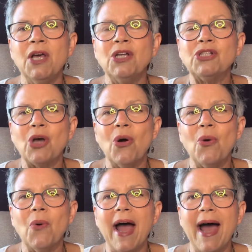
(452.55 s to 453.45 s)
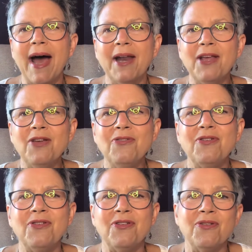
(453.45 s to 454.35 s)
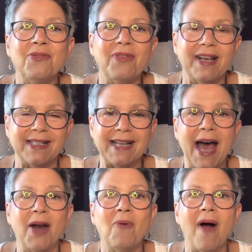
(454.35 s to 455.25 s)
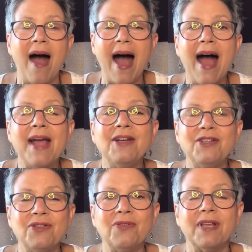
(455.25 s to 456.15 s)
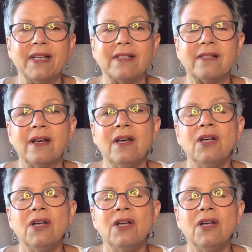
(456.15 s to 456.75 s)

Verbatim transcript: So how do you do this? How do I do this?